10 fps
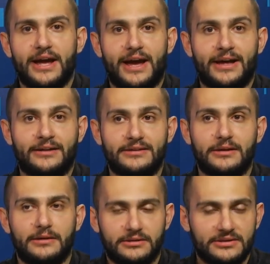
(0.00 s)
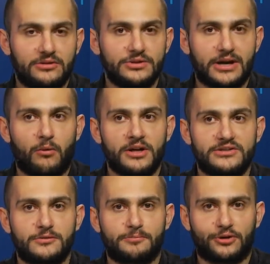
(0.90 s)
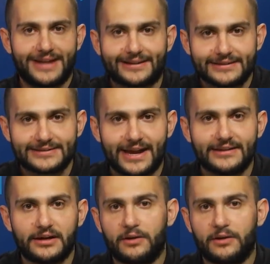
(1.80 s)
and the user wants to protect his data,